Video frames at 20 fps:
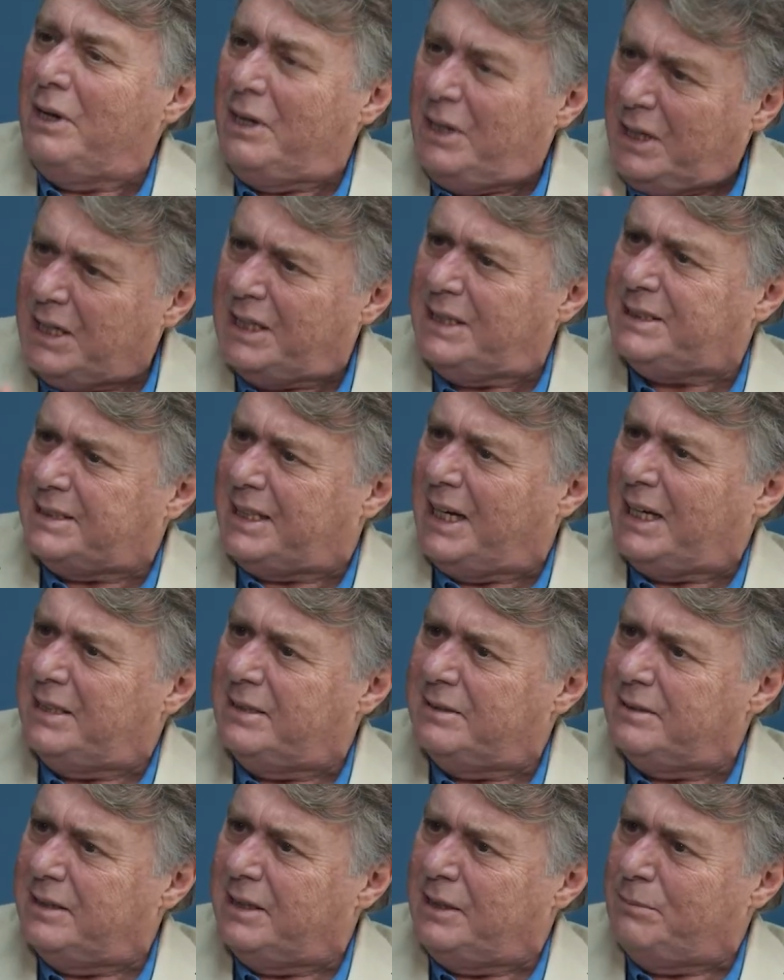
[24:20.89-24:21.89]
he stayed
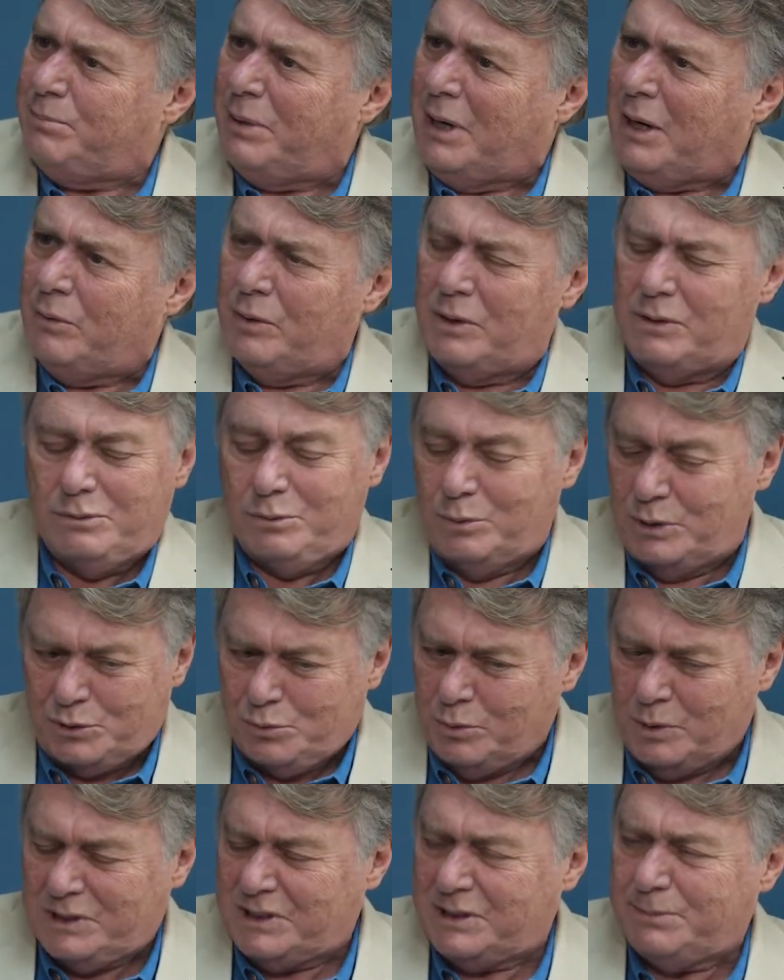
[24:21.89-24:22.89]
in power, which
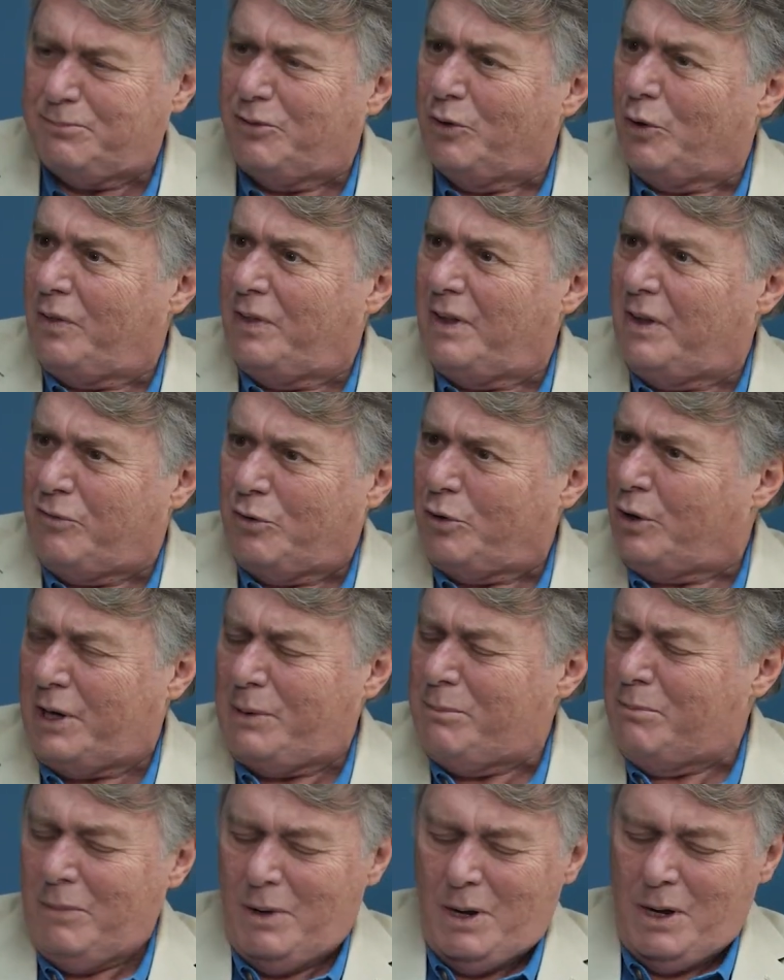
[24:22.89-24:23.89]
was for, the, for
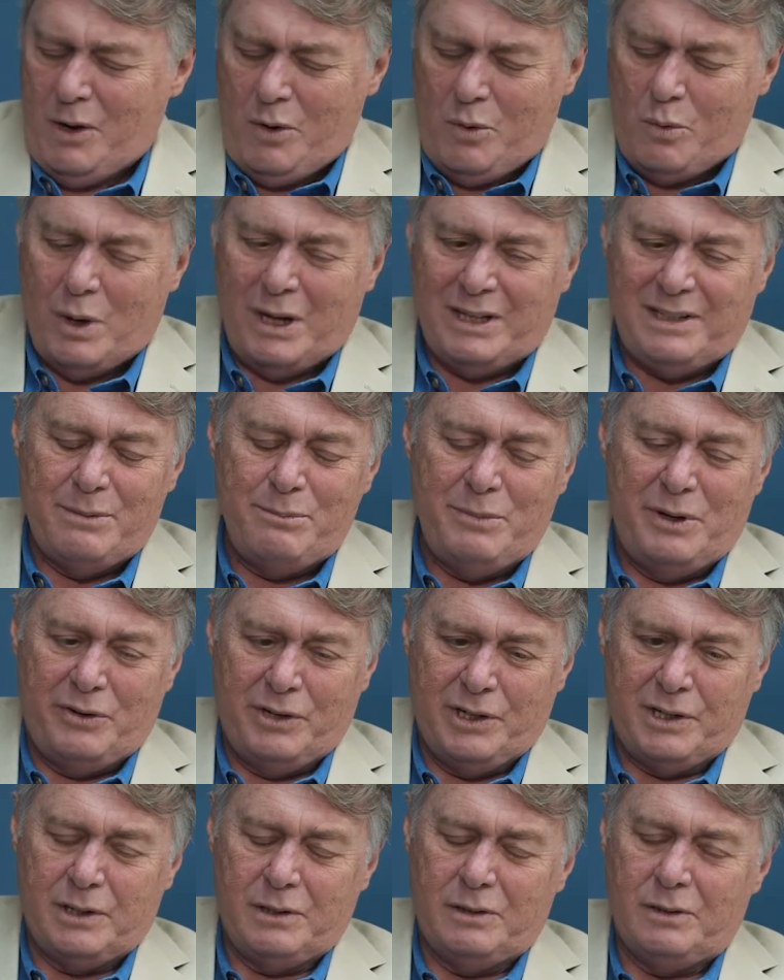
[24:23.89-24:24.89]
him quite a
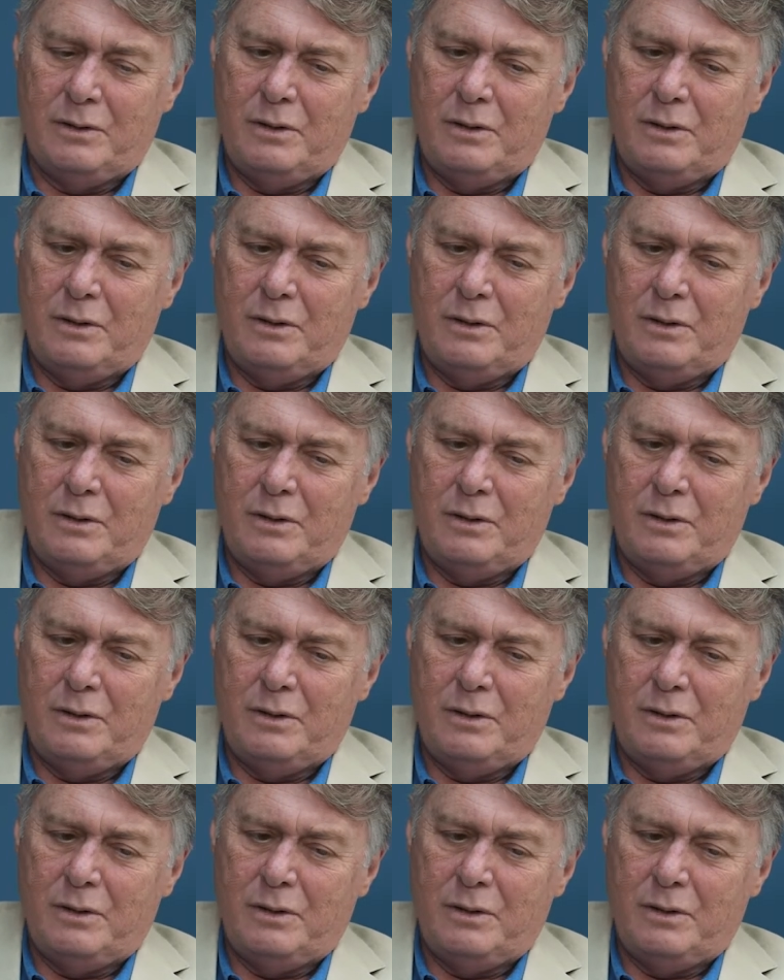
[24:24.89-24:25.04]
miracle.